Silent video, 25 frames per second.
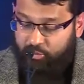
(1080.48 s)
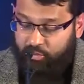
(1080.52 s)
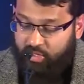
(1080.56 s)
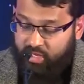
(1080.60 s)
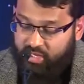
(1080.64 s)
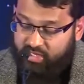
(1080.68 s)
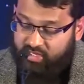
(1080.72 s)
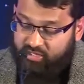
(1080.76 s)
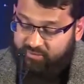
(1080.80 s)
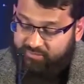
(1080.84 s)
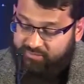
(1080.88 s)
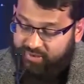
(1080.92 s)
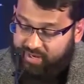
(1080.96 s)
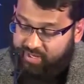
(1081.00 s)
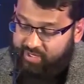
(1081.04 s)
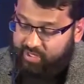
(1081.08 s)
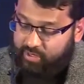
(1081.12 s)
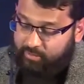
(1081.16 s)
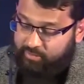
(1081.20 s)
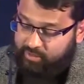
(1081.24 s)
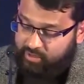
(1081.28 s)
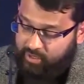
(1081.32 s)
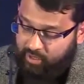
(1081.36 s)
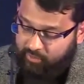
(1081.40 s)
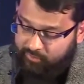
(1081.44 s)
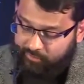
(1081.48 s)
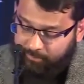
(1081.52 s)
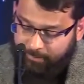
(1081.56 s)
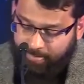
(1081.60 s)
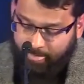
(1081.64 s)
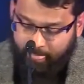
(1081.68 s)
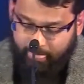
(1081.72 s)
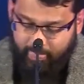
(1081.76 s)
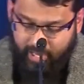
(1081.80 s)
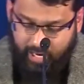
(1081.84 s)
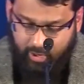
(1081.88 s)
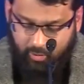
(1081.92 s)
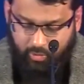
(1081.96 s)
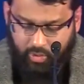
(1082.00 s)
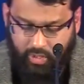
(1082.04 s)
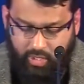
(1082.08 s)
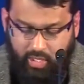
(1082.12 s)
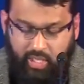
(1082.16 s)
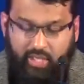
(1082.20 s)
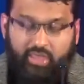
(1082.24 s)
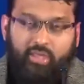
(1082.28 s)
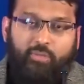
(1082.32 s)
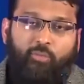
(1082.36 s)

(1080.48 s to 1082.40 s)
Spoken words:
to defend himself. Now,